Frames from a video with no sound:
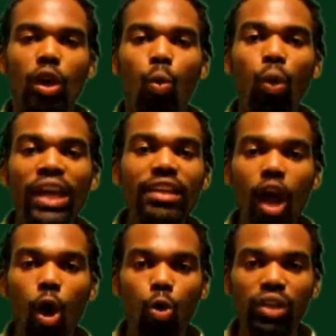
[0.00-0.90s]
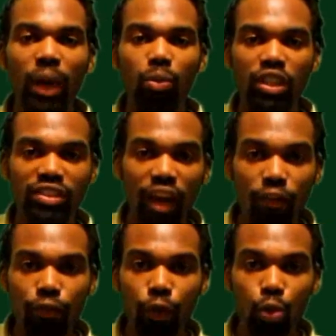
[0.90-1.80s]
We know that when the
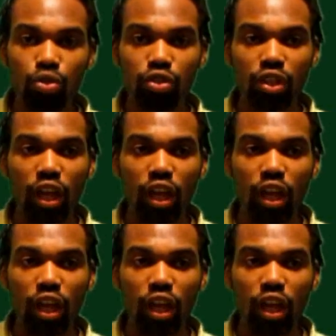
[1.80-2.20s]
devil fruits